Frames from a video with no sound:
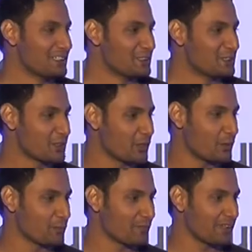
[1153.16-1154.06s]

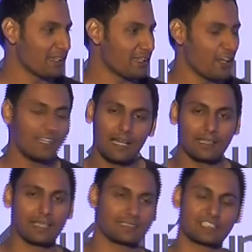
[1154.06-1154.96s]
So in
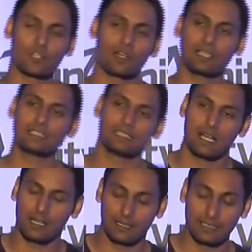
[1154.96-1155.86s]
that case, it's not an easy
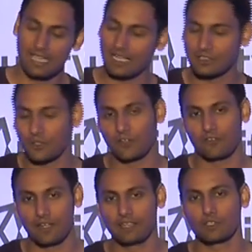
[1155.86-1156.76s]
answer to
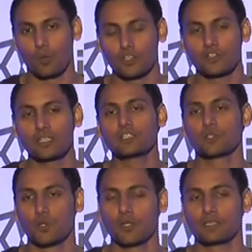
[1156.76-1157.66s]
give, right? So what you need to
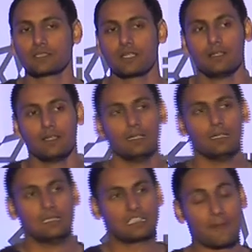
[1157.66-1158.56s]
do is
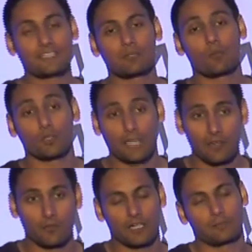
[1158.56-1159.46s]
spend some more
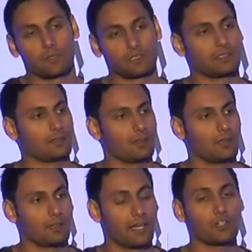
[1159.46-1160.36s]
time with that person,
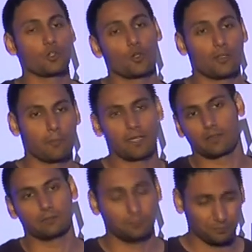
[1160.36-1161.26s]
get to know them better.